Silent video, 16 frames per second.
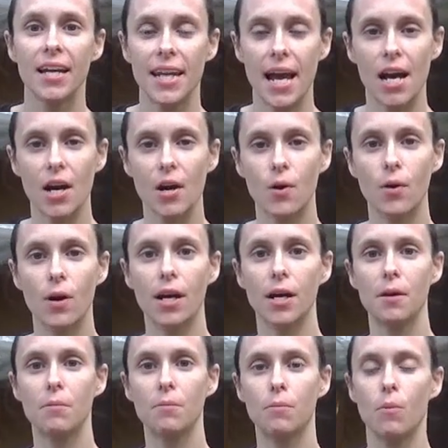
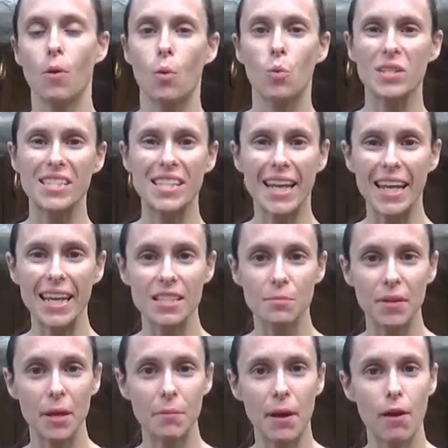Now, once they get to
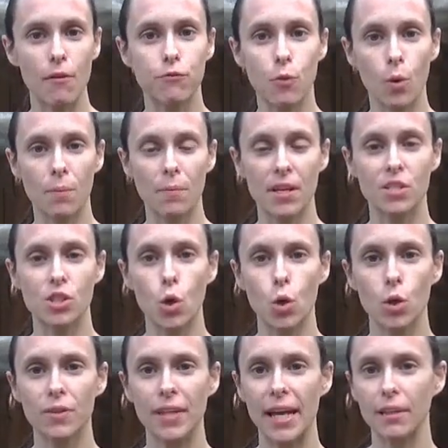be about 4 months
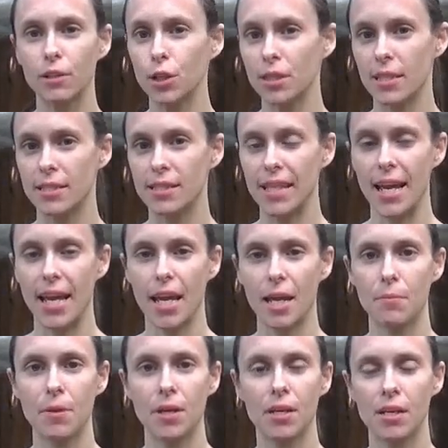old, they look the
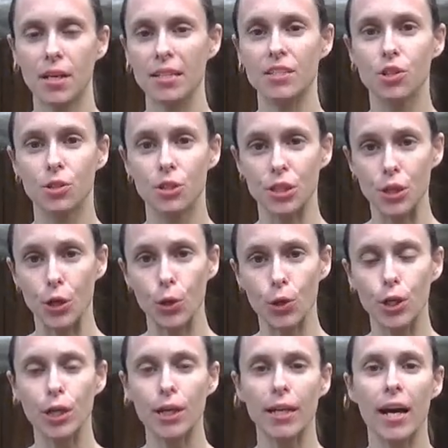same until
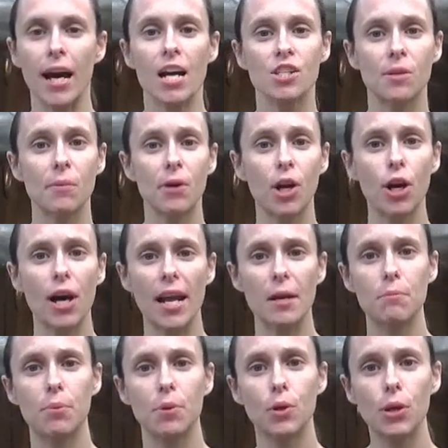adulthood. So I'm going to go ahead
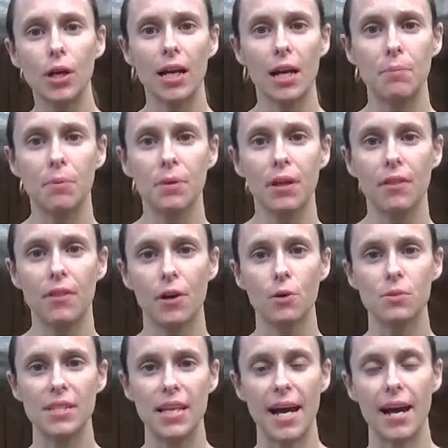and pull a couple of
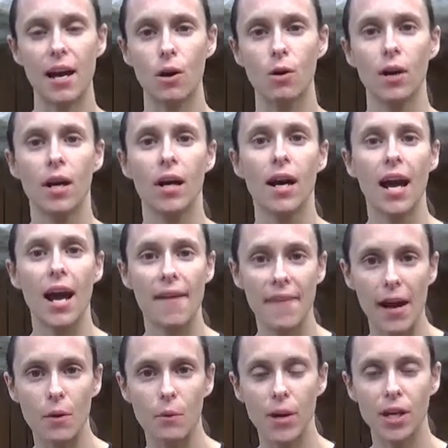those out, and
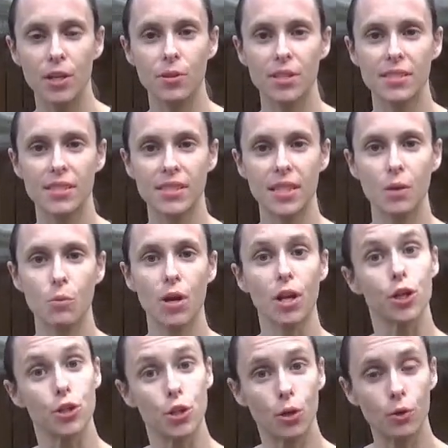that way you can see what an
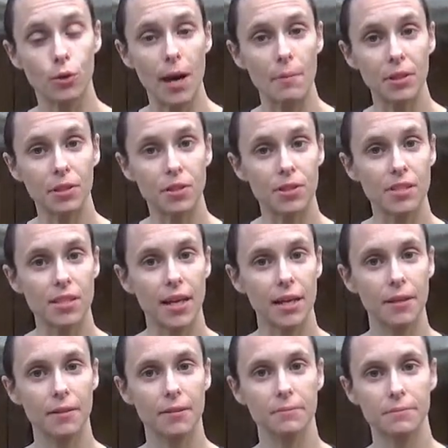adult rabbit looks
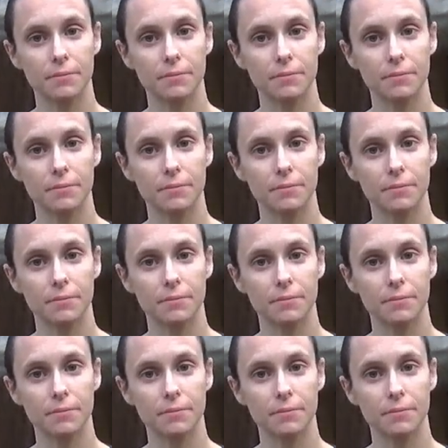like.